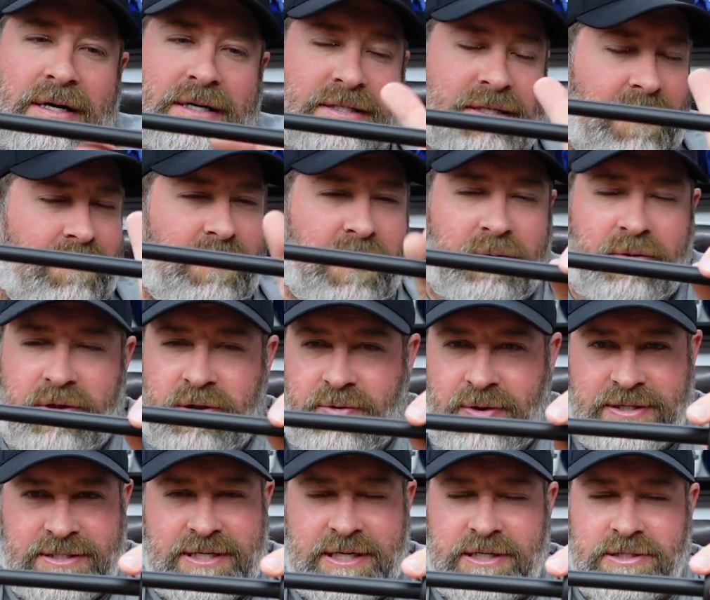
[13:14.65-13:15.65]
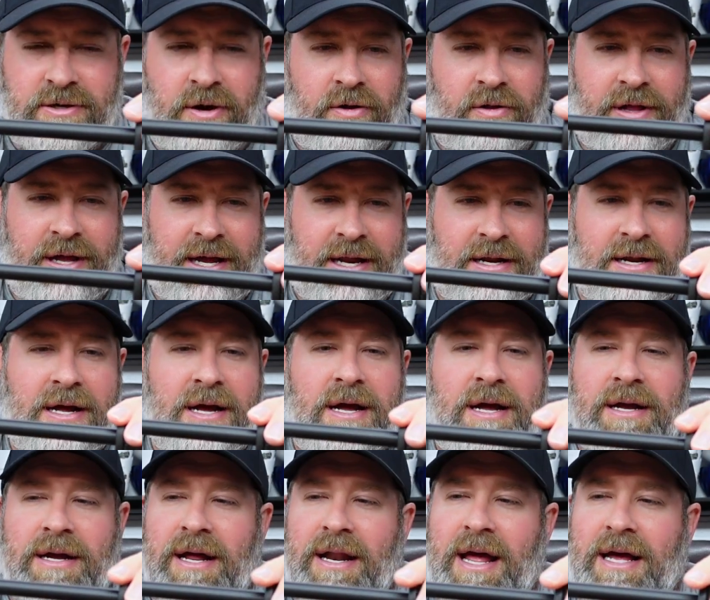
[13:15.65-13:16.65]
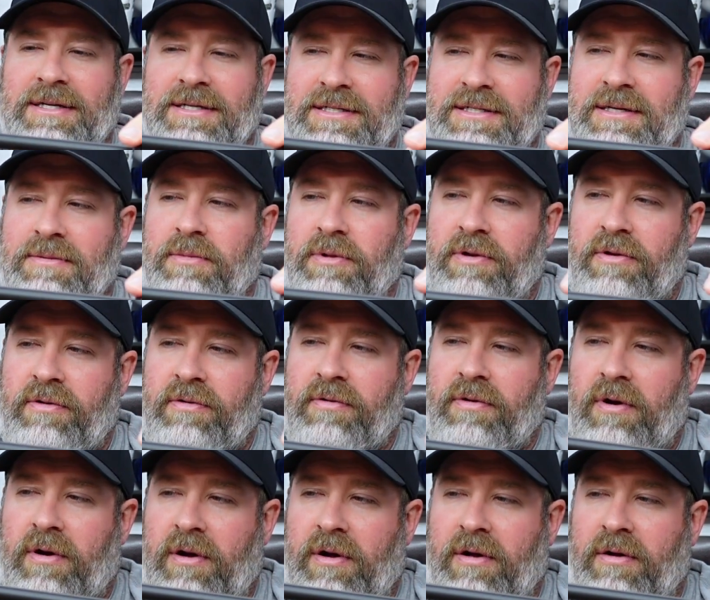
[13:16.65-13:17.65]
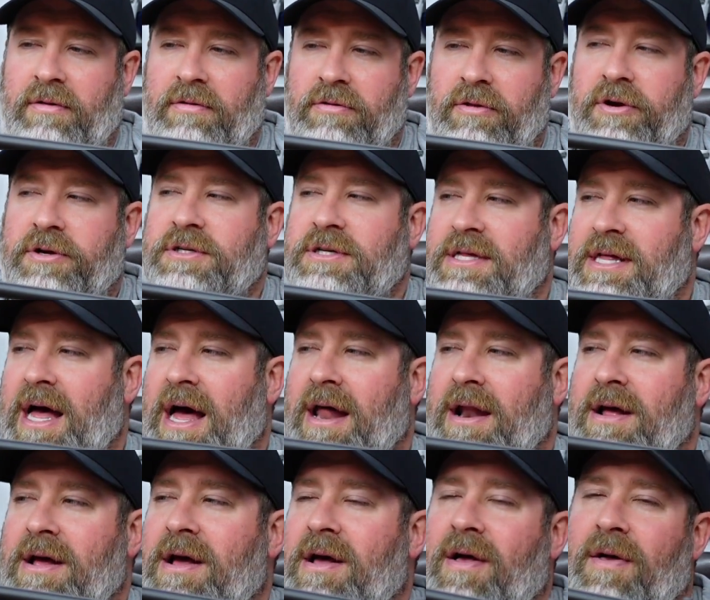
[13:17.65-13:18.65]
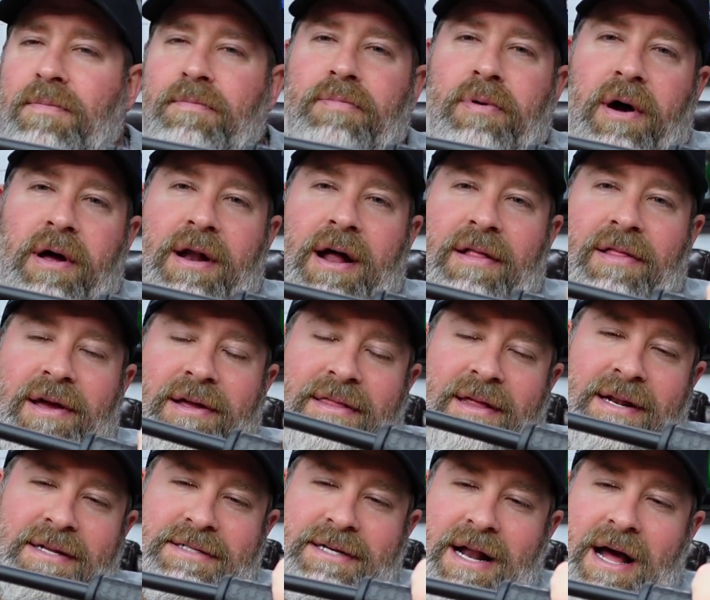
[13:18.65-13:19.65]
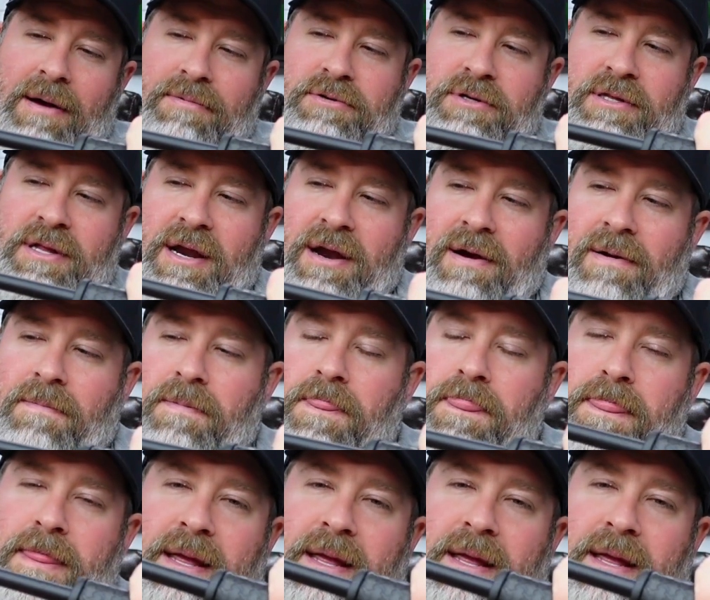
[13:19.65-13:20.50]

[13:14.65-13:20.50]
Same thing with UST's all in. Kind of has a similar look to that, but I like that it's an option there.